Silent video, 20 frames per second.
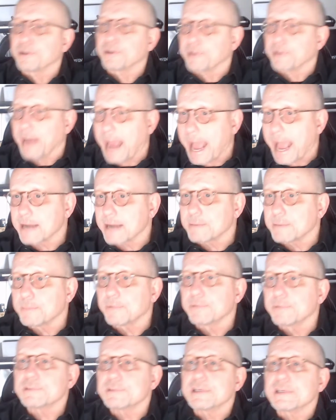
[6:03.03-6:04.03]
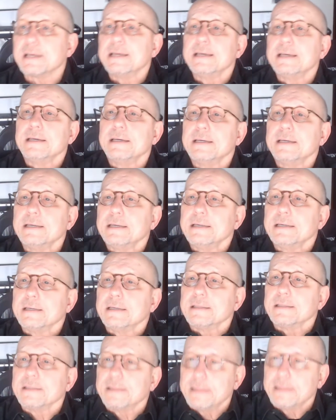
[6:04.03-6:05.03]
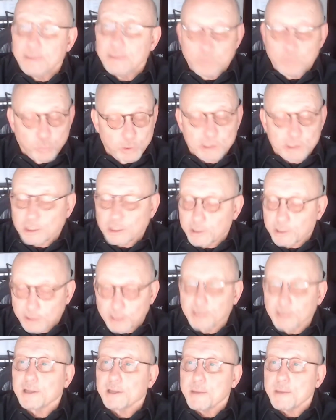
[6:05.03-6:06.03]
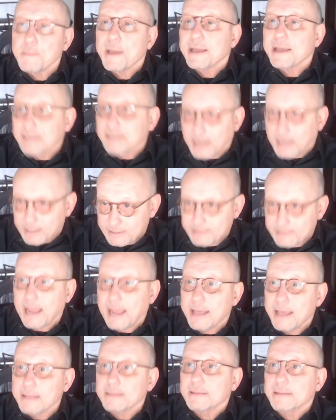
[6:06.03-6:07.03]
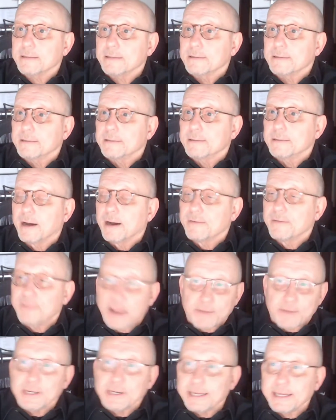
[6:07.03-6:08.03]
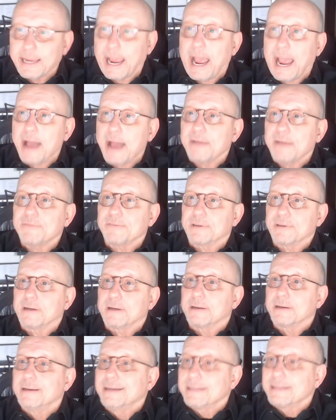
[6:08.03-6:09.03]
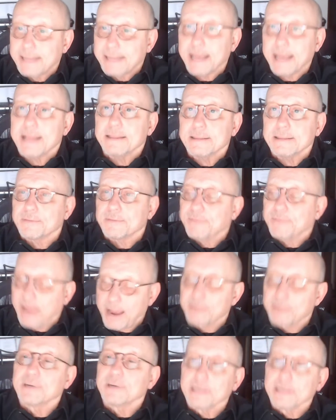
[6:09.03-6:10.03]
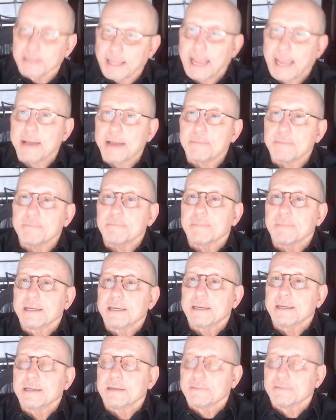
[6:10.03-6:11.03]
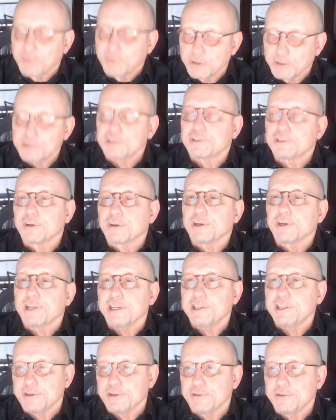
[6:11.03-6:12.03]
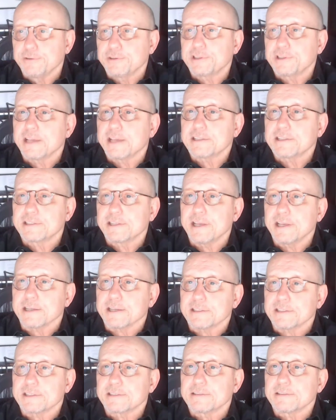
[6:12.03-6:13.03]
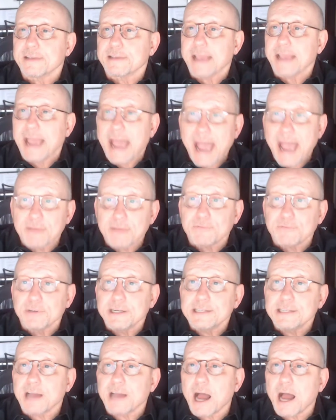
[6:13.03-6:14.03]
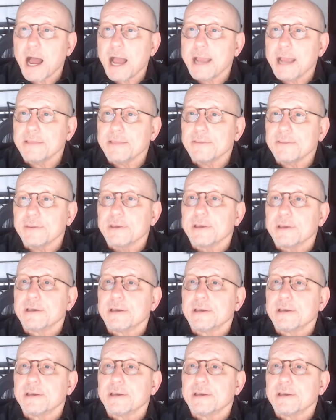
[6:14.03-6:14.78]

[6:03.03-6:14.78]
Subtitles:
or your animals, which literally meant a tenth of every calf and a tenth of every lamb, verse 32 says this: every tithe